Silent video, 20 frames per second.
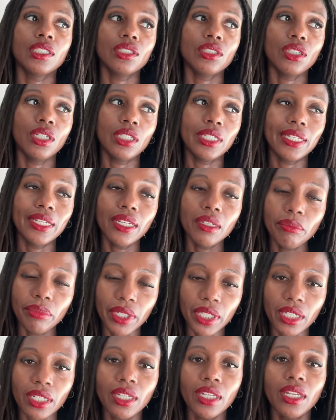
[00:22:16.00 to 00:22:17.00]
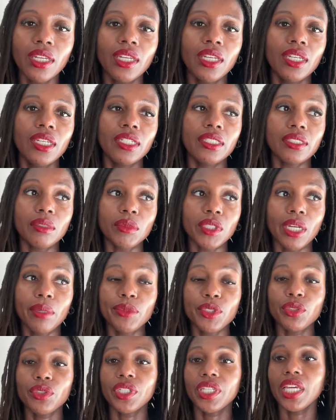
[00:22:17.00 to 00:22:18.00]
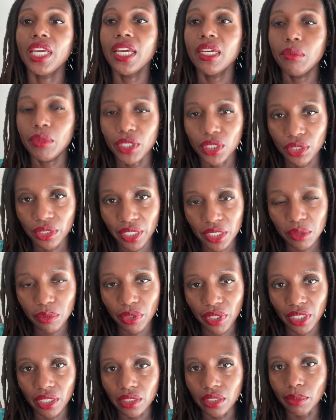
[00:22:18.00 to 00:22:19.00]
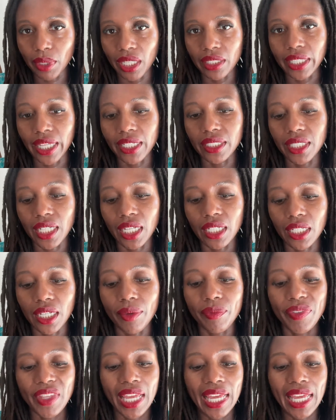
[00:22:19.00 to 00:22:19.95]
and HIPAA, sometimes you can't be transparent about that data.